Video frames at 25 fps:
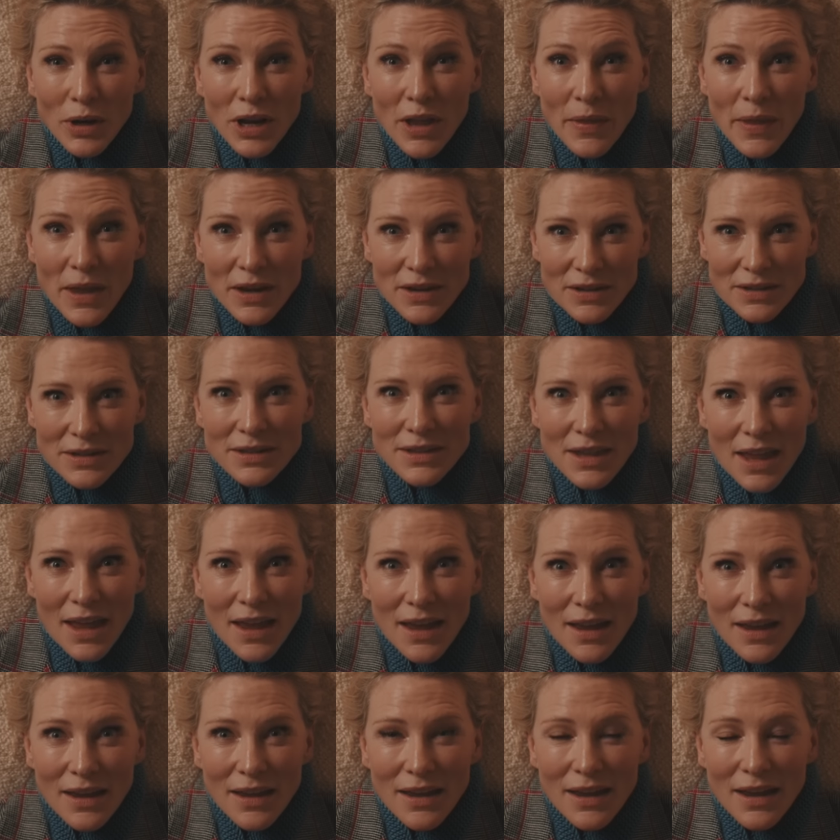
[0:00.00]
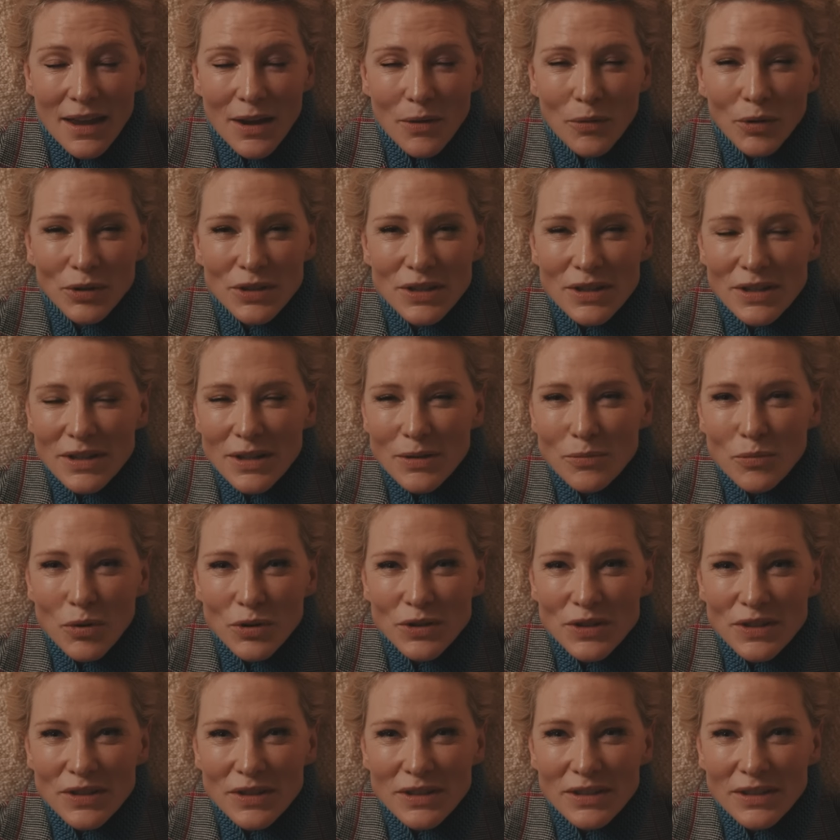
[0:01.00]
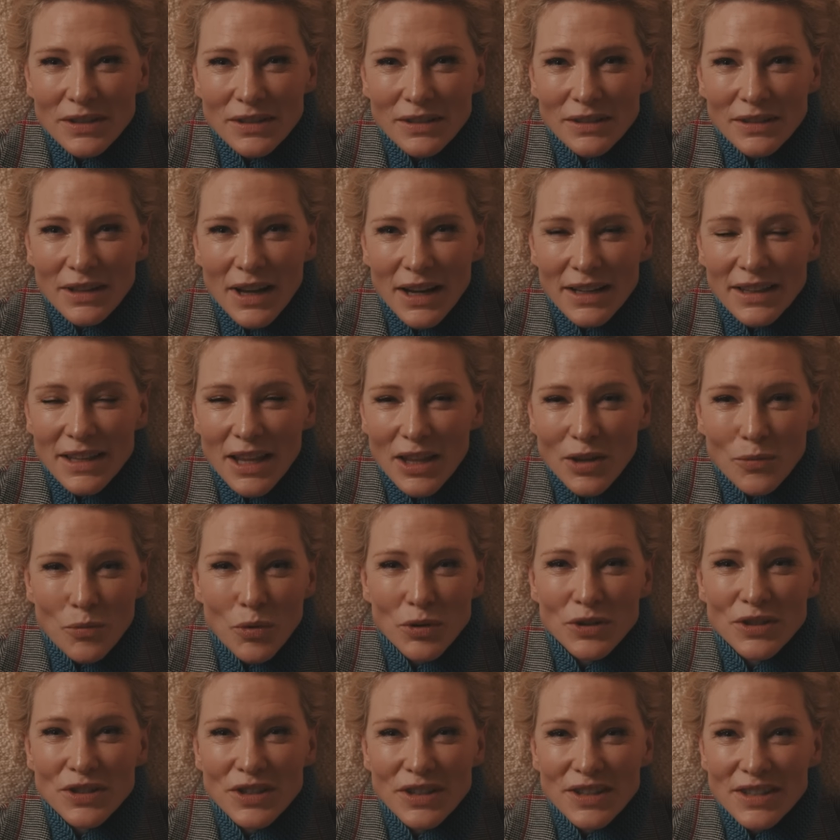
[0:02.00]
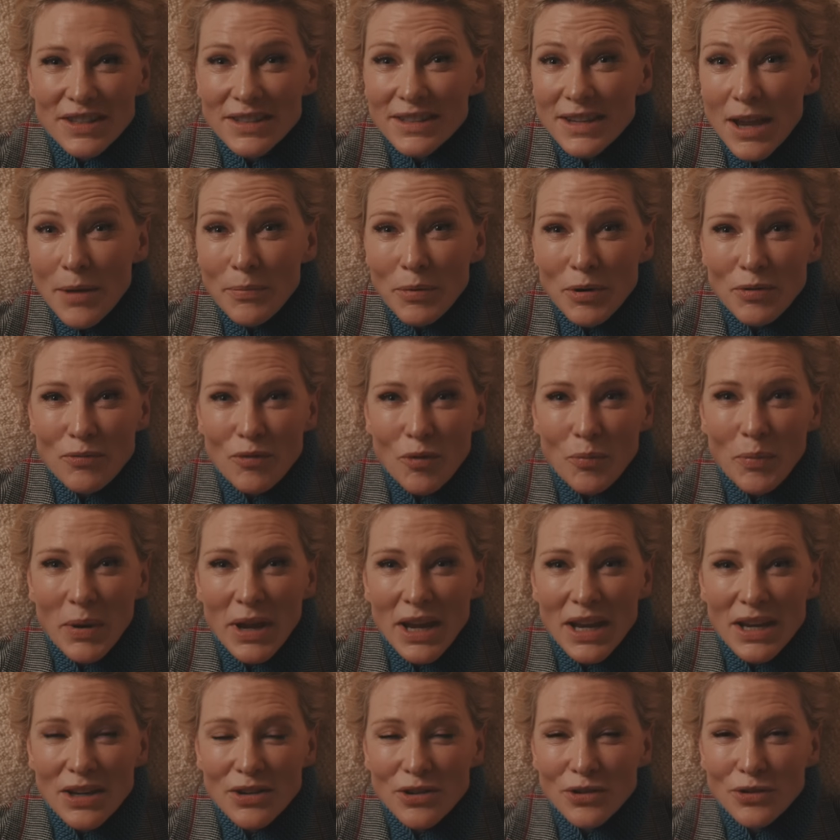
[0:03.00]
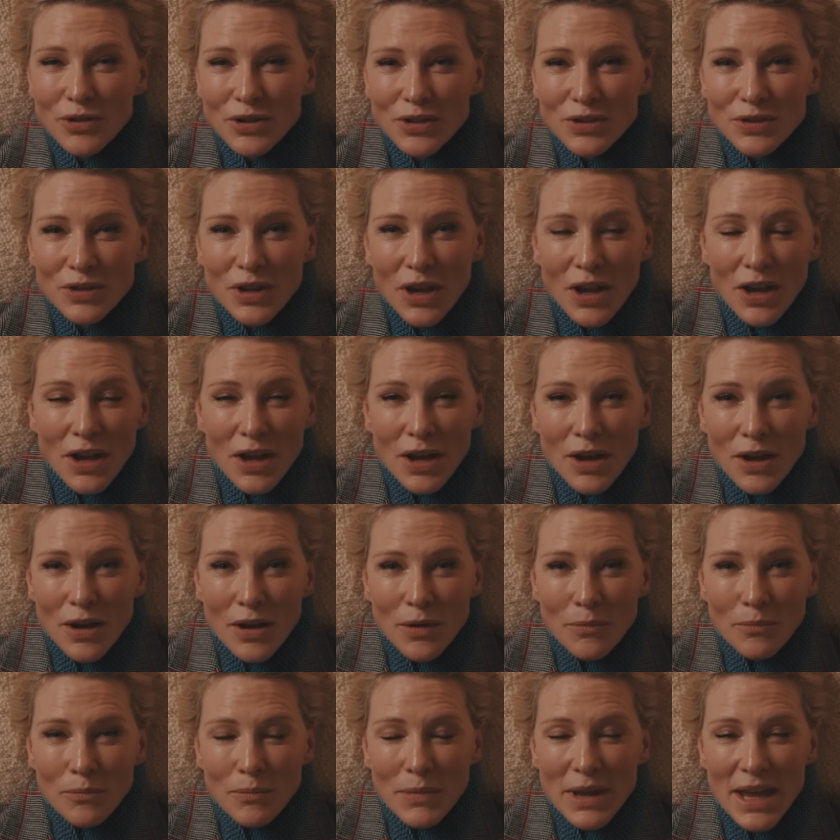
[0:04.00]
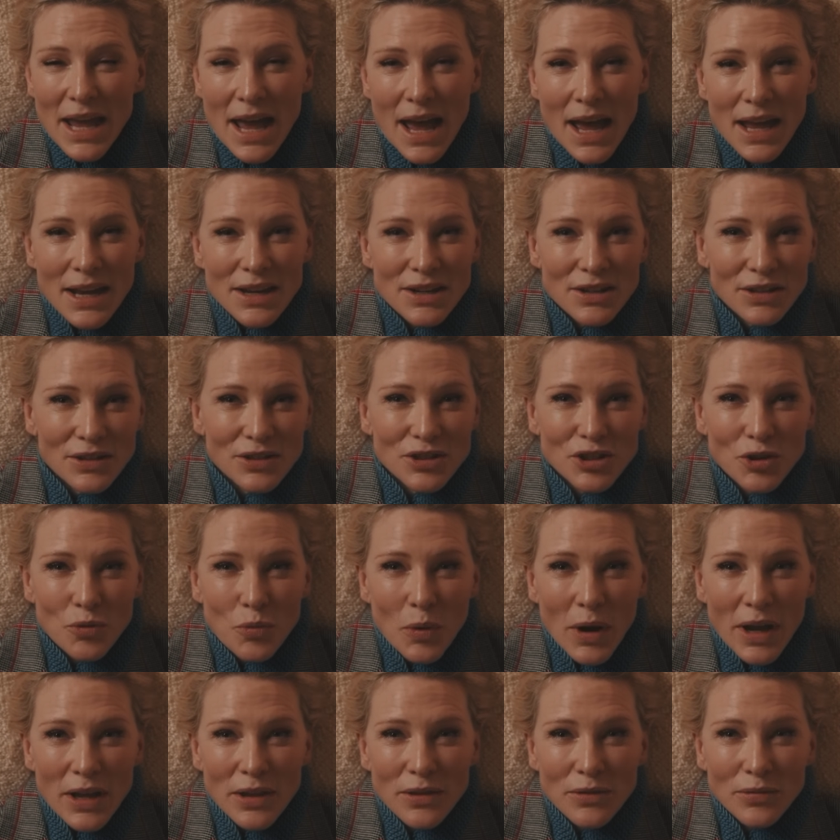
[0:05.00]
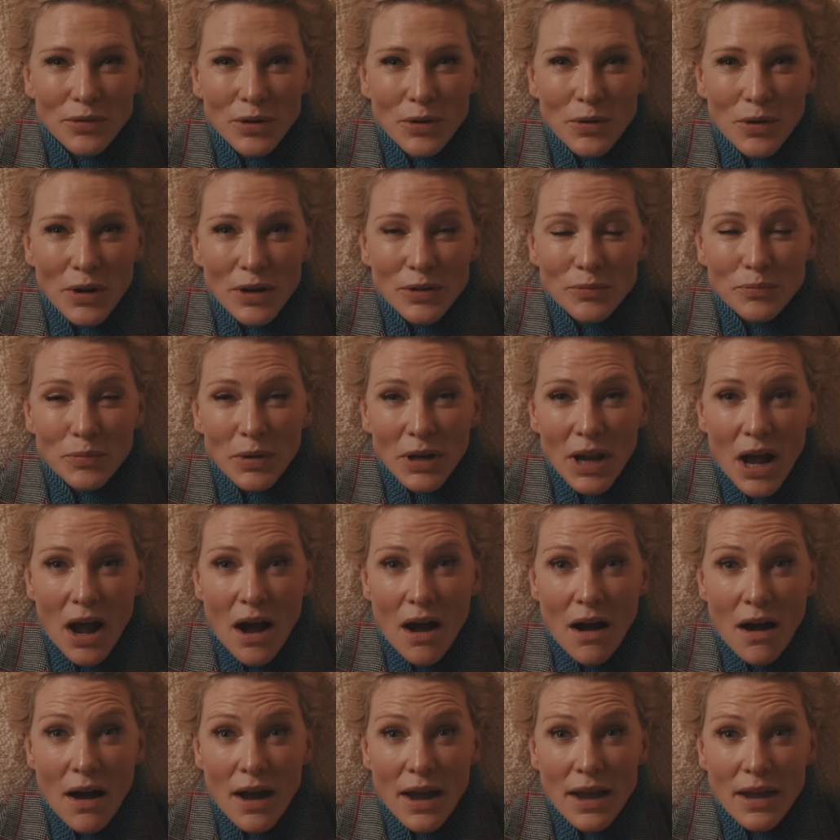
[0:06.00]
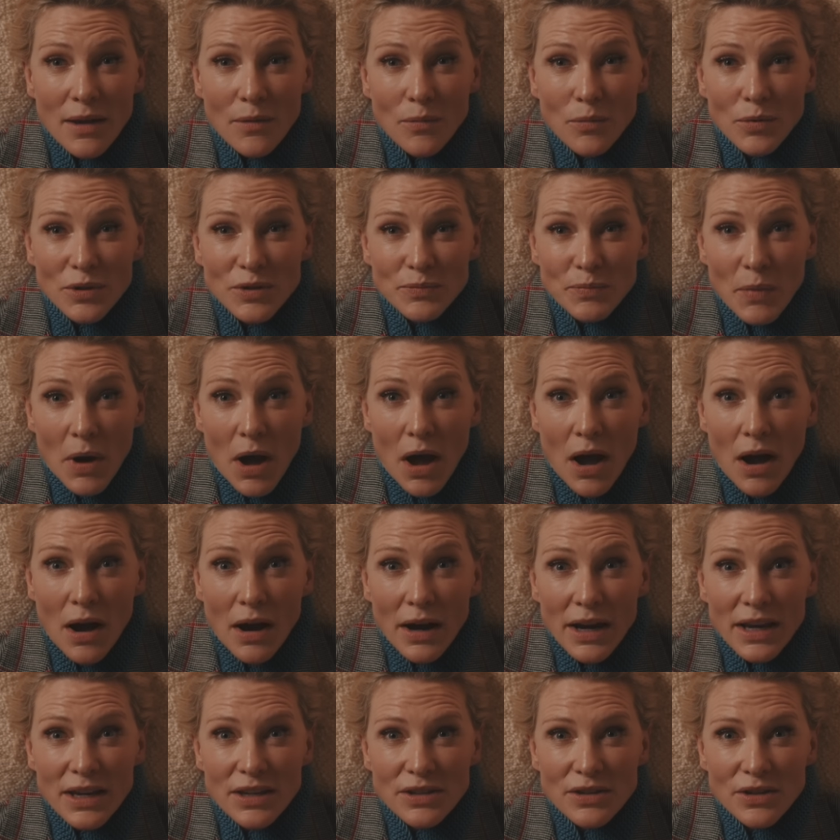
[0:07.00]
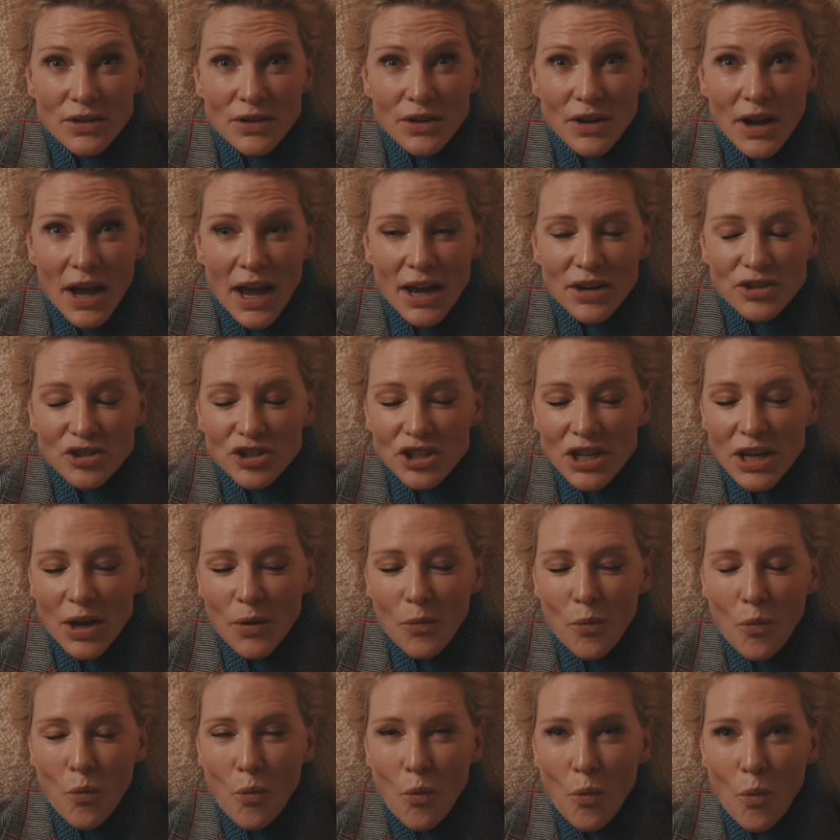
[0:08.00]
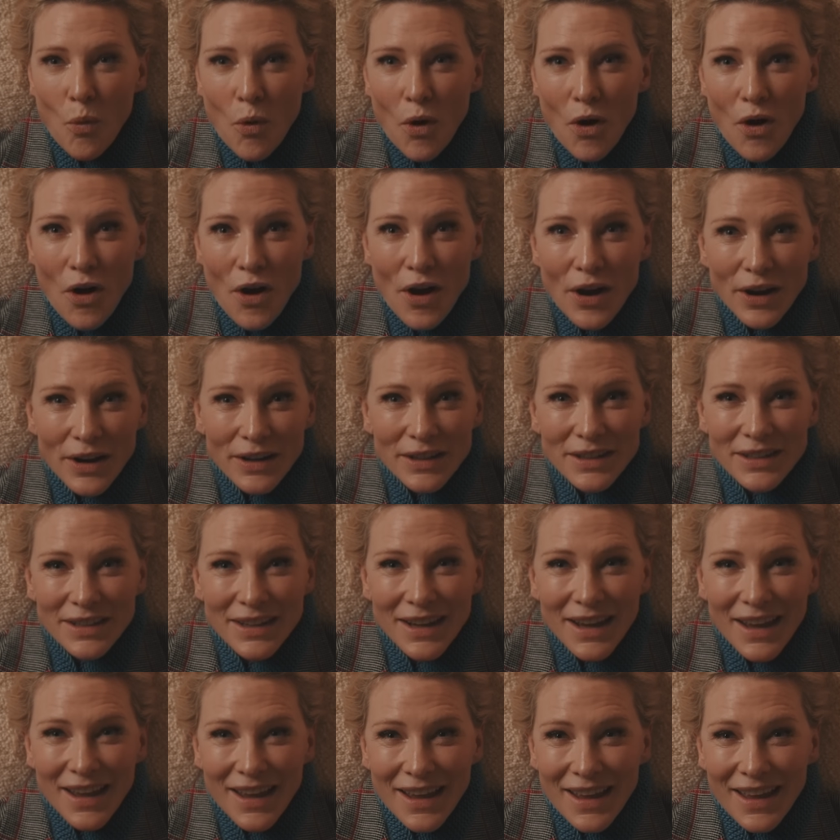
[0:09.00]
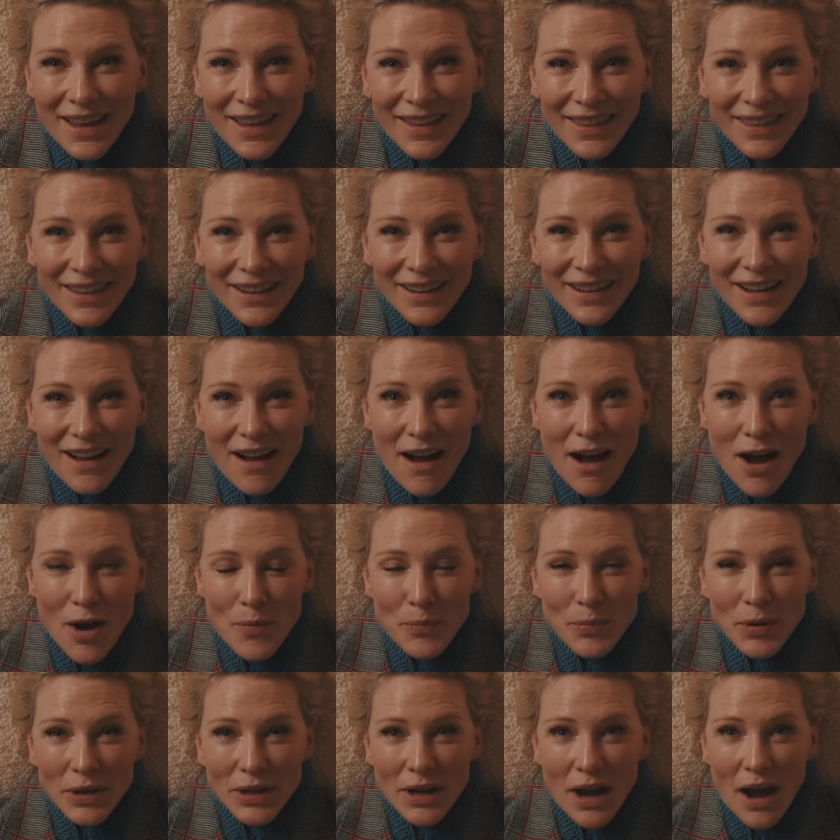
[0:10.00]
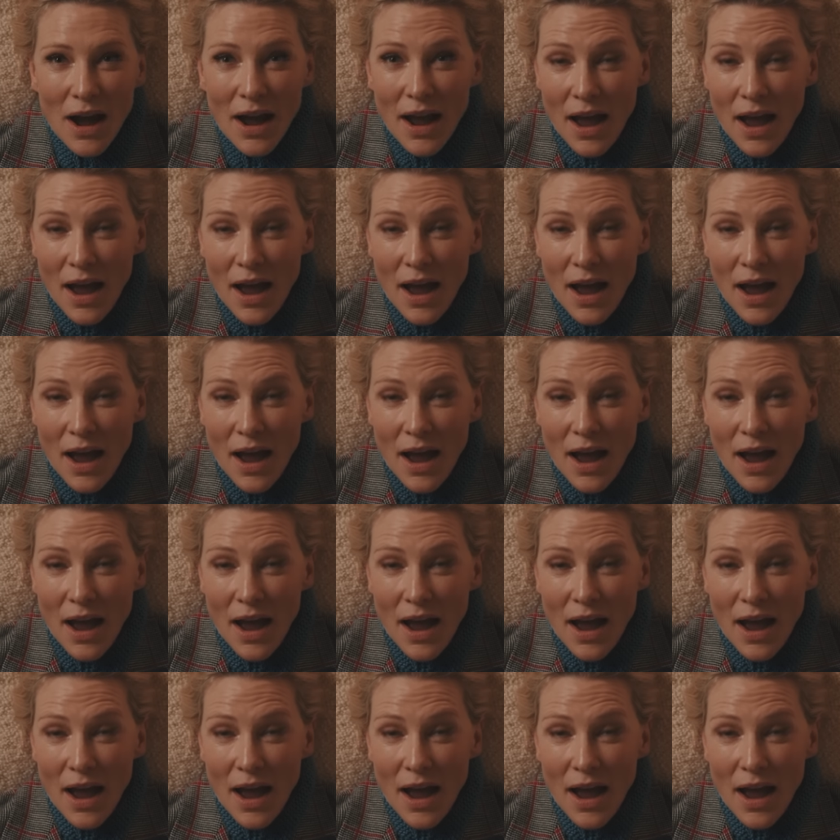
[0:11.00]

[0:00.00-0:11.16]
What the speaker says: in and they're just there. It wasn't like that. It wasn't a step and repeat. You just meandered your way through it. But I was behind her as she worked the carpet.